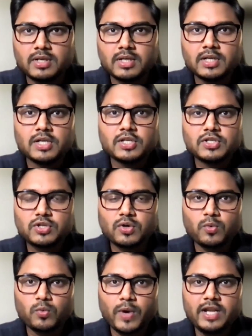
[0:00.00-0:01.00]
So
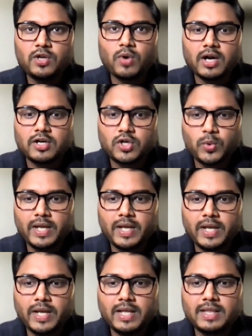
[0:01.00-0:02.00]
when you are doing
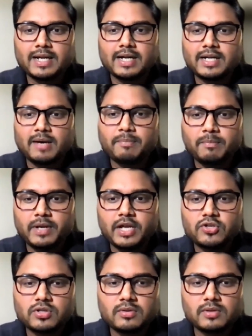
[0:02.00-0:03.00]
the entire
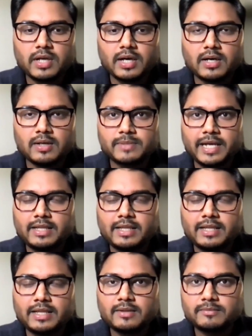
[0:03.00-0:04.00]
preparation in
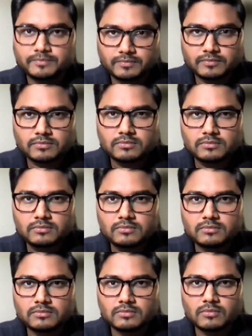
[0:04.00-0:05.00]

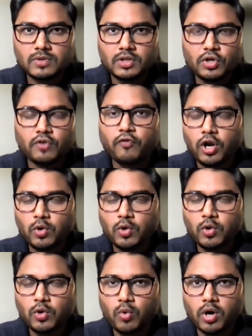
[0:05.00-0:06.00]
your fall
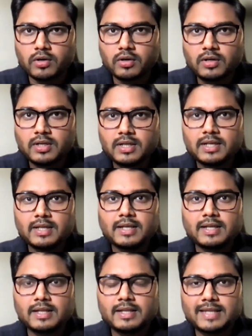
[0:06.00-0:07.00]
quarter,
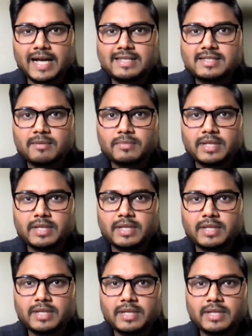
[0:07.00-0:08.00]
that's something
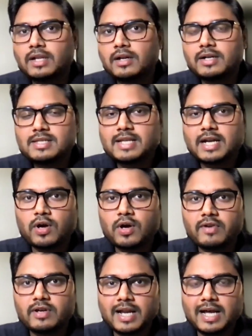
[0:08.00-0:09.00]
combined with the learnings that you
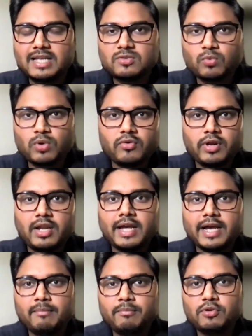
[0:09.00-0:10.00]
have in class will really
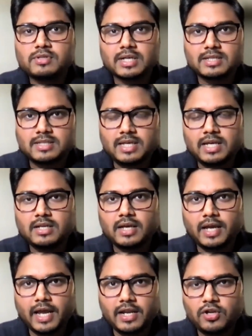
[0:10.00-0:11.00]
help you succeed
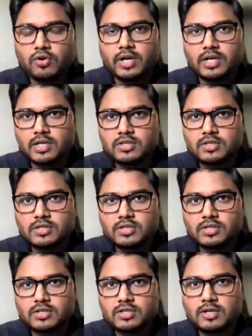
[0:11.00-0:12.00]
in your internship
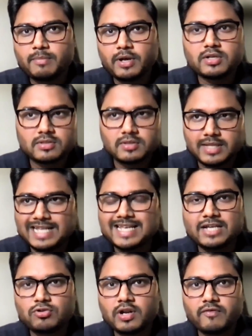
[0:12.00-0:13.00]
because that's actually a
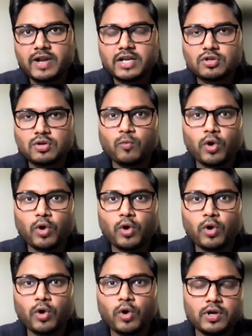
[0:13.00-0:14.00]
reflection of what you
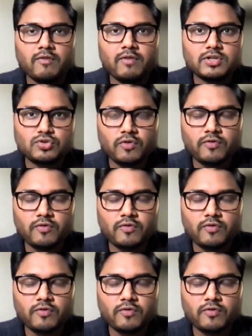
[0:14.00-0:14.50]
have so far